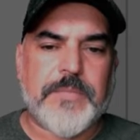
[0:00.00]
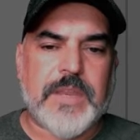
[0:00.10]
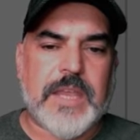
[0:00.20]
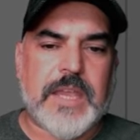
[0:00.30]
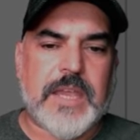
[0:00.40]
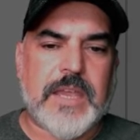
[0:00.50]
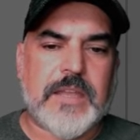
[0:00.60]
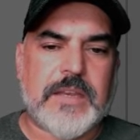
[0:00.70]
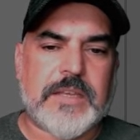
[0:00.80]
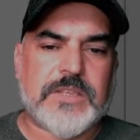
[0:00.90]

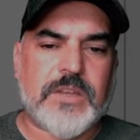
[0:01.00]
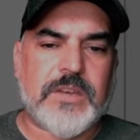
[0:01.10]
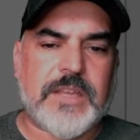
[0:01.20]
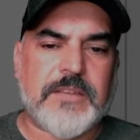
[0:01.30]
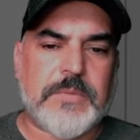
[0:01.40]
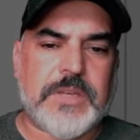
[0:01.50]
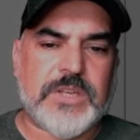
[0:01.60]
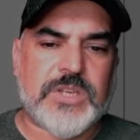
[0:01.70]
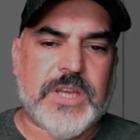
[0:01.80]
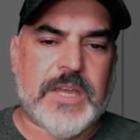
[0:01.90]
And it's going to give me a
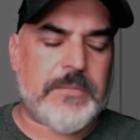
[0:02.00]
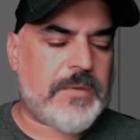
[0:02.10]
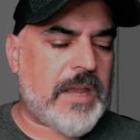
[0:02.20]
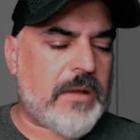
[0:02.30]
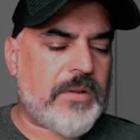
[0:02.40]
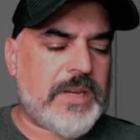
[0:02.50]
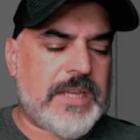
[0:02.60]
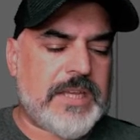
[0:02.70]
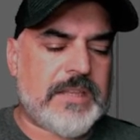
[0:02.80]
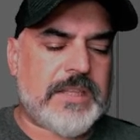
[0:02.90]
shape. Now I'm going to
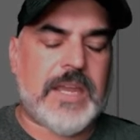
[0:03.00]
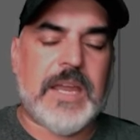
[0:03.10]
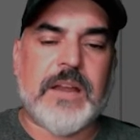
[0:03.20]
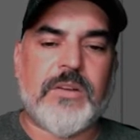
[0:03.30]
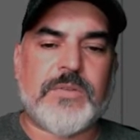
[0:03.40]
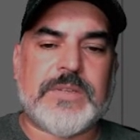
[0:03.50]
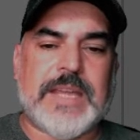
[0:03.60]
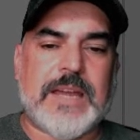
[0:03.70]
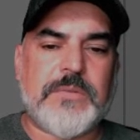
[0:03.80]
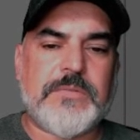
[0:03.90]
hit the arrow
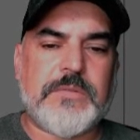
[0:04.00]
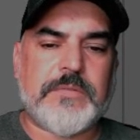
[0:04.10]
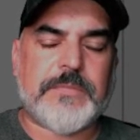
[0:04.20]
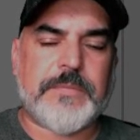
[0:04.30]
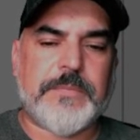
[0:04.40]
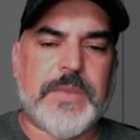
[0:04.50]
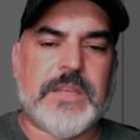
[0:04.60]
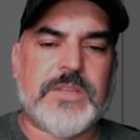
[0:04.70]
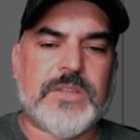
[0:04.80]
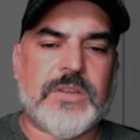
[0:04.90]
down. And
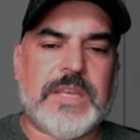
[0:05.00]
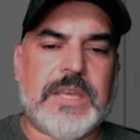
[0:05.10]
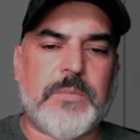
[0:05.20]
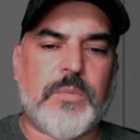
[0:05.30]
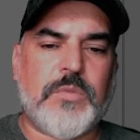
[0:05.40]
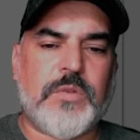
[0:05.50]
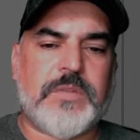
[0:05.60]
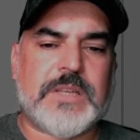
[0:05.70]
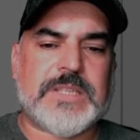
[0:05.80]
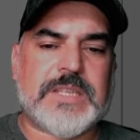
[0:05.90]
it's going to keep
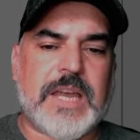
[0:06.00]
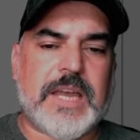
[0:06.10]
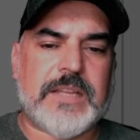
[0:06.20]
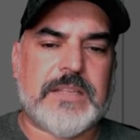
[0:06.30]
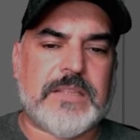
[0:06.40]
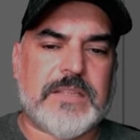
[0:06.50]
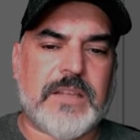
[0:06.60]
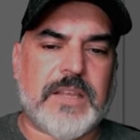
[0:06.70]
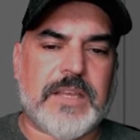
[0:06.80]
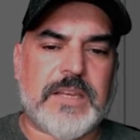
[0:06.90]
removing sides until
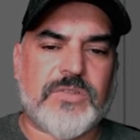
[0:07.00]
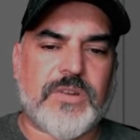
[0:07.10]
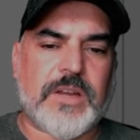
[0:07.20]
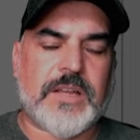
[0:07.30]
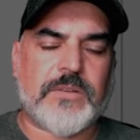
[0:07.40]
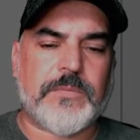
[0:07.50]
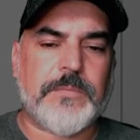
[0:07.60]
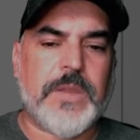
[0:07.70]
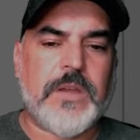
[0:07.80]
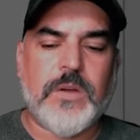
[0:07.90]
I get a triangle.
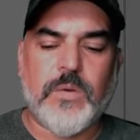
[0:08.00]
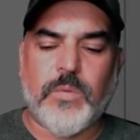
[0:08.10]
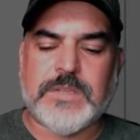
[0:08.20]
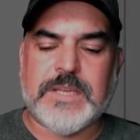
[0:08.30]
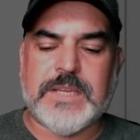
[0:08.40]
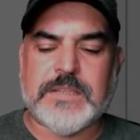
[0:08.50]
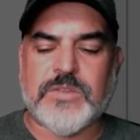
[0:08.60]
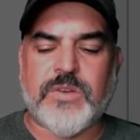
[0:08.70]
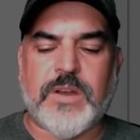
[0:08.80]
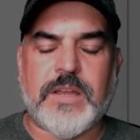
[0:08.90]
Once I get the
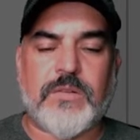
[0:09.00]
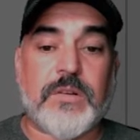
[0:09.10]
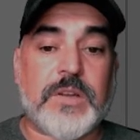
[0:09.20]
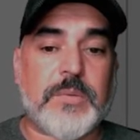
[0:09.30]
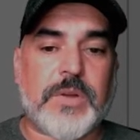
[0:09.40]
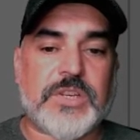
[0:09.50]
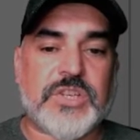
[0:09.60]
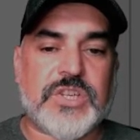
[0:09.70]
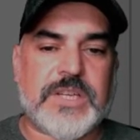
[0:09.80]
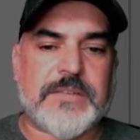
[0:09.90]
triangle, I'm going to press
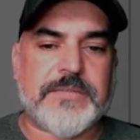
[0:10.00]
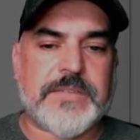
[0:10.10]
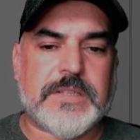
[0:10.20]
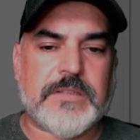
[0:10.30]
Shift.